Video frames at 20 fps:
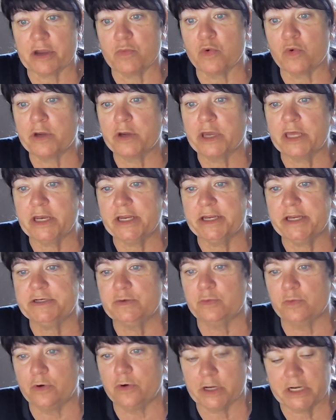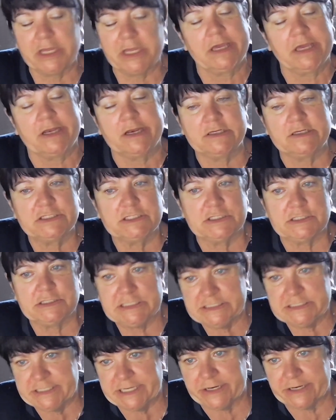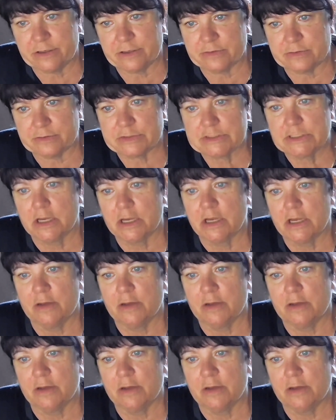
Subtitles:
and we're going to get into the details